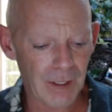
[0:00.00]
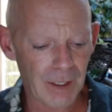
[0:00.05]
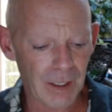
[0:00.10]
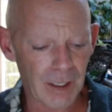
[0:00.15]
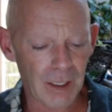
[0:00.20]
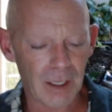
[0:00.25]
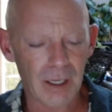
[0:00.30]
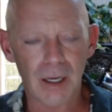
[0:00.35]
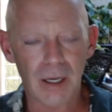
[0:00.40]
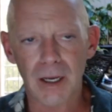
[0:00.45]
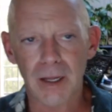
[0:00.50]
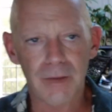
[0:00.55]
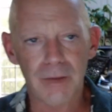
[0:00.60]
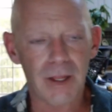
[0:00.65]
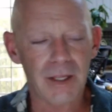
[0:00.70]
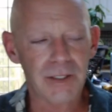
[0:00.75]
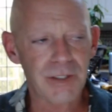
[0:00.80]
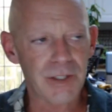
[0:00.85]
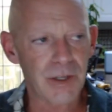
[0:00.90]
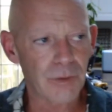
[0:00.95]

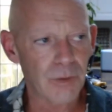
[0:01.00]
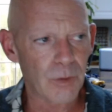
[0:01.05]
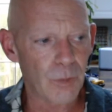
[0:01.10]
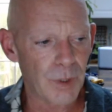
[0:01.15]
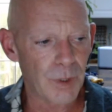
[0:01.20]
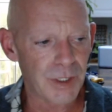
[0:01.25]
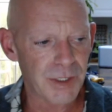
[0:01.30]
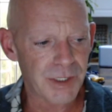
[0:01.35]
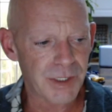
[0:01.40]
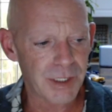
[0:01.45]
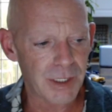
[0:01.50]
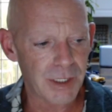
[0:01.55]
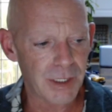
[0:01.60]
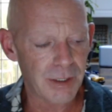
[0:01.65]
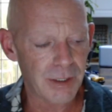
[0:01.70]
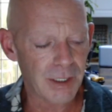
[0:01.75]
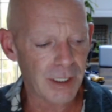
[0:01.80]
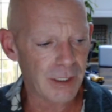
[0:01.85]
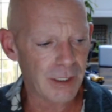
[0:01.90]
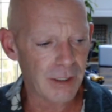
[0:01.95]
that's not the way to see
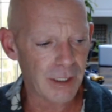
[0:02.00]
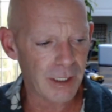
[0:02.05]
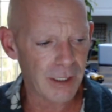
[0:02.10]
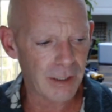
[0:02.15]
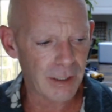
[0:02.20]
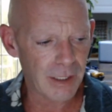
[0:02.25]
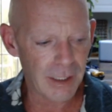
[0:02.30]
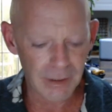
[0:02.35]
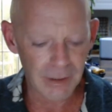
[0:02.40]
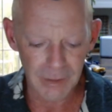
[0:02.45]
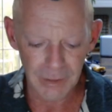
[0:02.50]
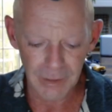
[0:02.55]
it.